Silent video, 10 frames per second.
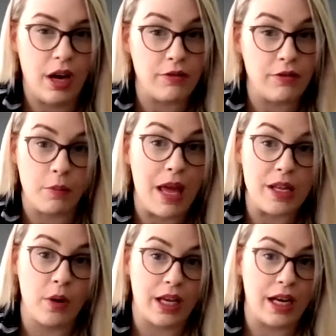for
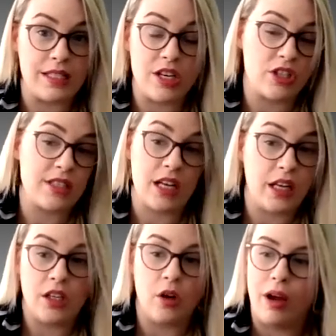many organizations, and
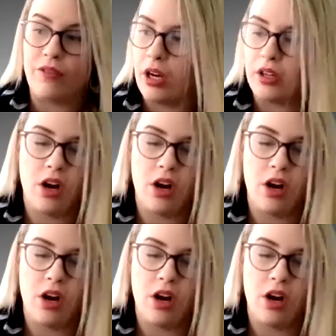I've gotten